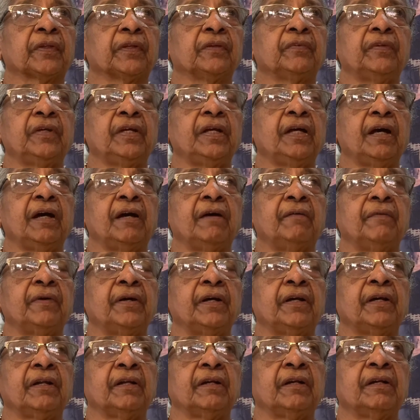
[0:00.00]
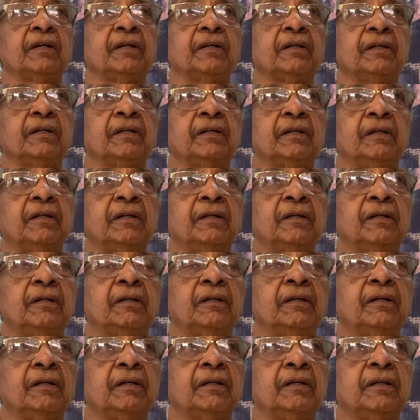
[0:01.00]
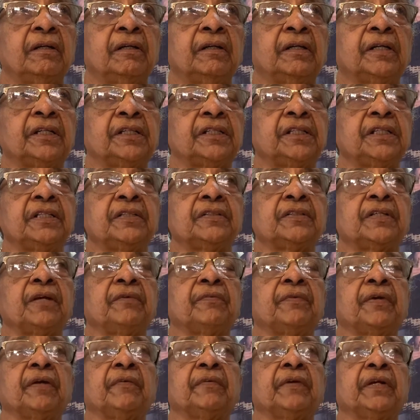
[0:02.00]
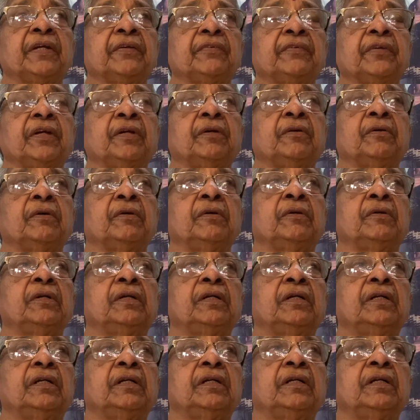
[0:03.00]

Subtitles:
See, our rishis have given us a goal.